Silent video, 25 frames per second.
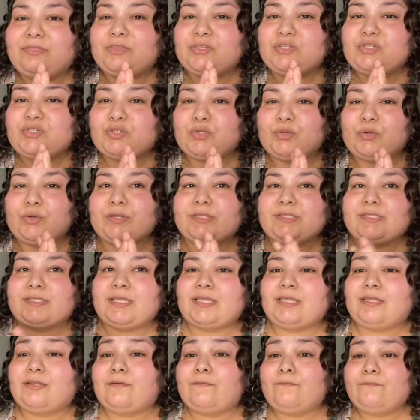the shorts
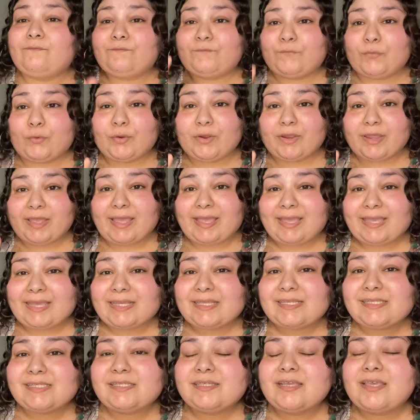in a
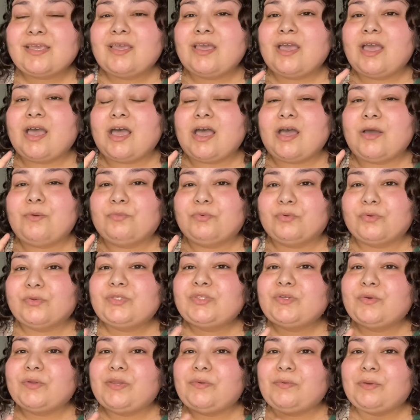4X. Rue
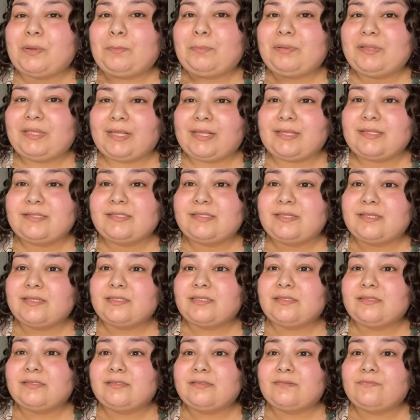21 Plus
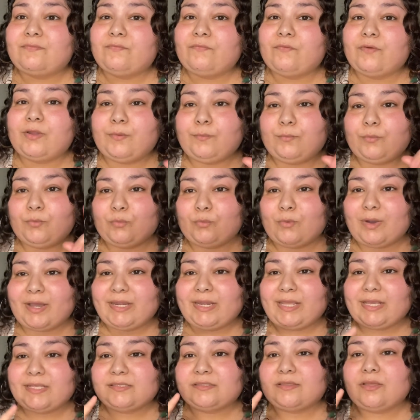is from
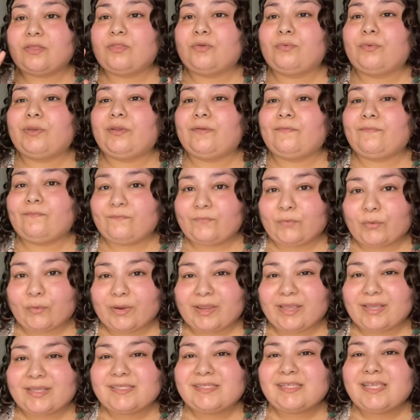1X all the way to
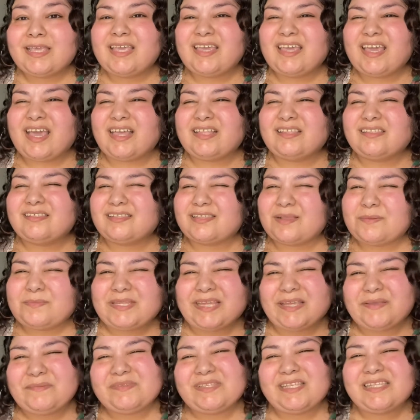4X, and
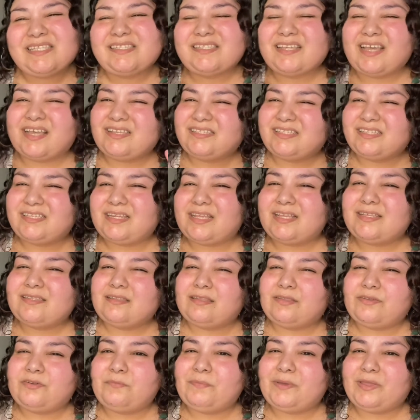sometimes the sizing is a
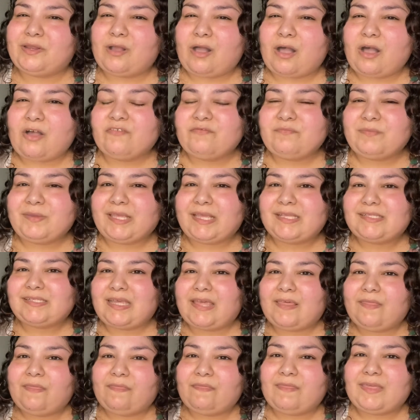little bit off because
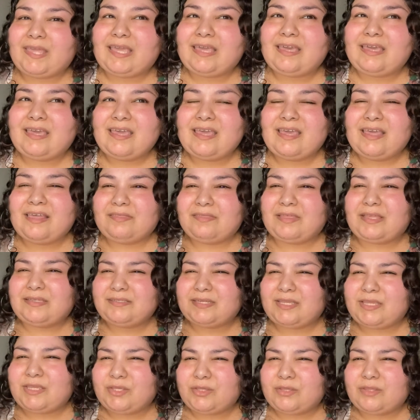I think that
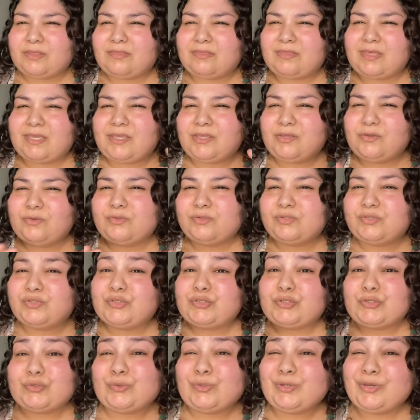they use
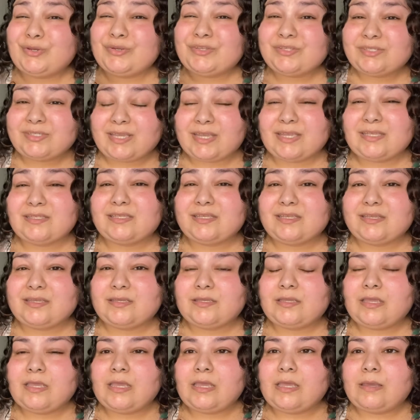junior
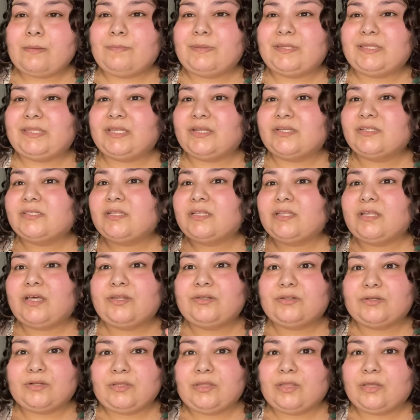sizing, but there's a
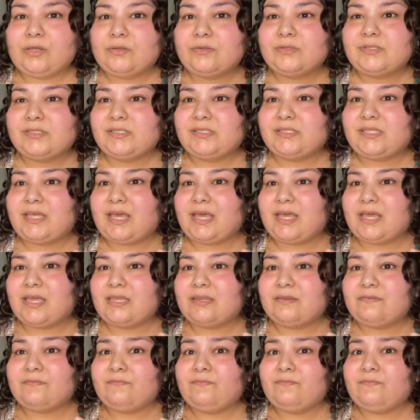lot of clothes that